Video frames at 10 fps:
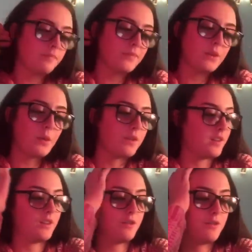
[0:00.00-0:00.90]
Don't
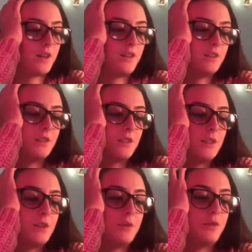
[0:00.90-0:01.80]
think you're fat, ugly
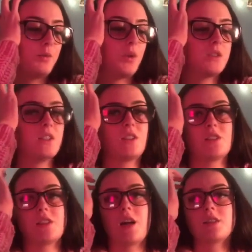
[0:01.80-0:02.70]
or unwanted, because
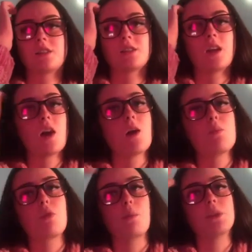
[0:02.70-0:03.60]
that's
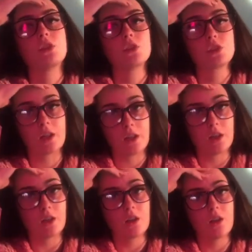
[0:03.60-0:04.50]
probably just like
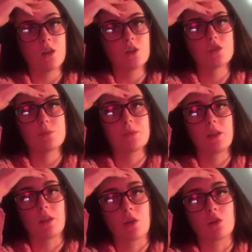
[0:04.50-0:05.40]
something
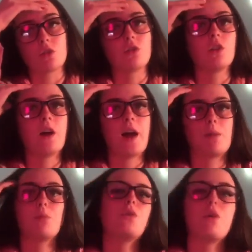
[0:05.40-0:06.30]
that goes through your head
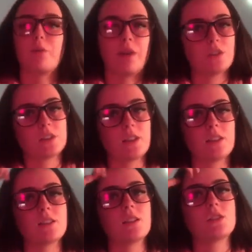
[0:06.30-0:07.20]
but no one else thinks
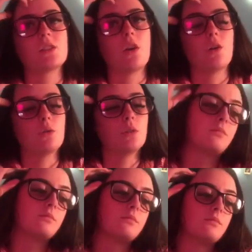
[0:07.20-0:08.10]
it. So
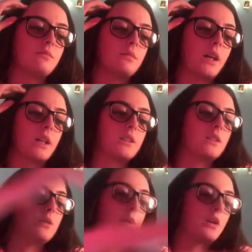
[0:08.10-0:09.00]
I can see
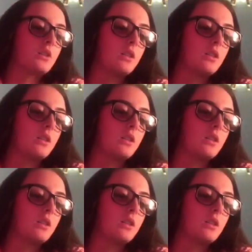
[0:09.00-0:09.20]
your picture.